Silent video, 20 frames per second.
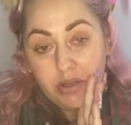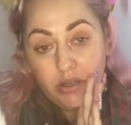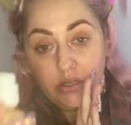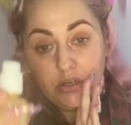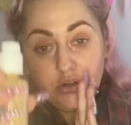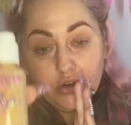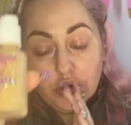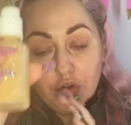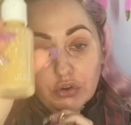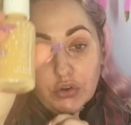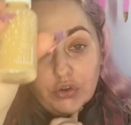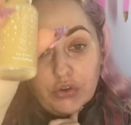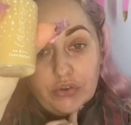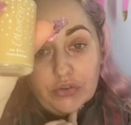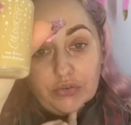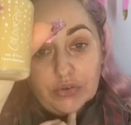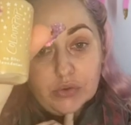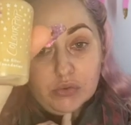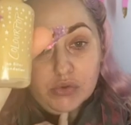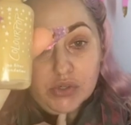No
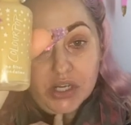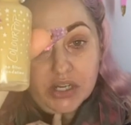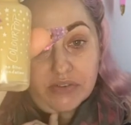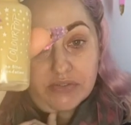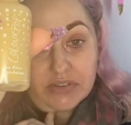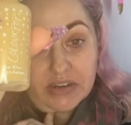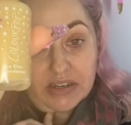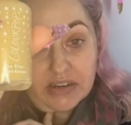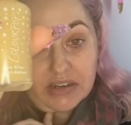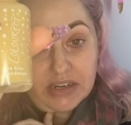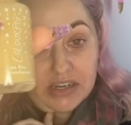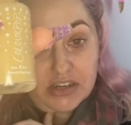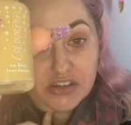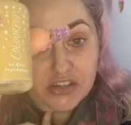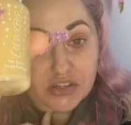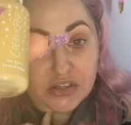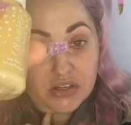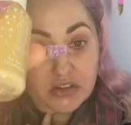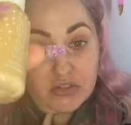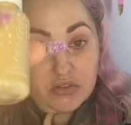Filter
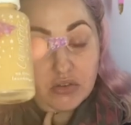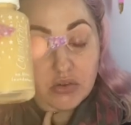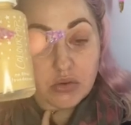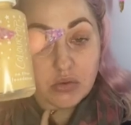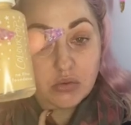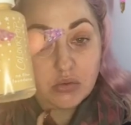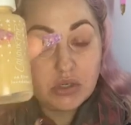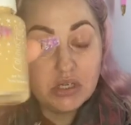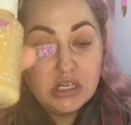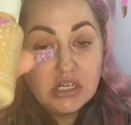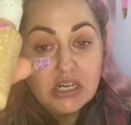foundation, it's called.